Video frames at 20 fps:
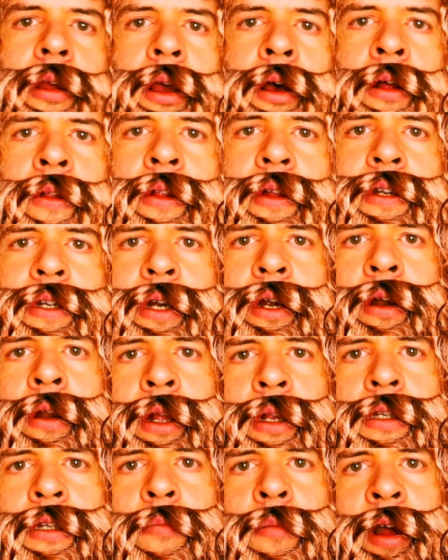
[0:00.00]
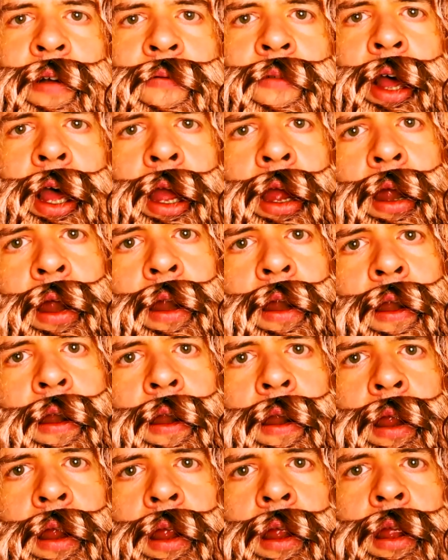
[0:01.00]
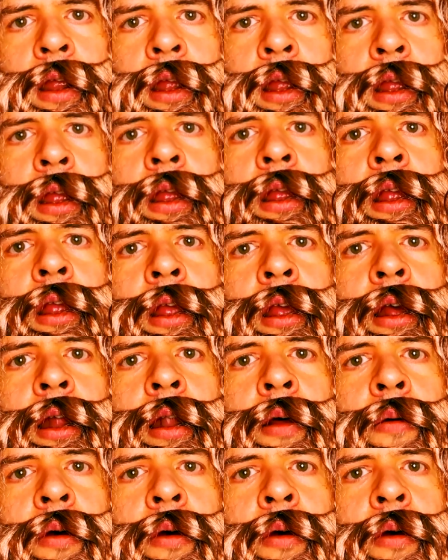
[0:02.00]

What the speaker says: on the chair next to my fire. And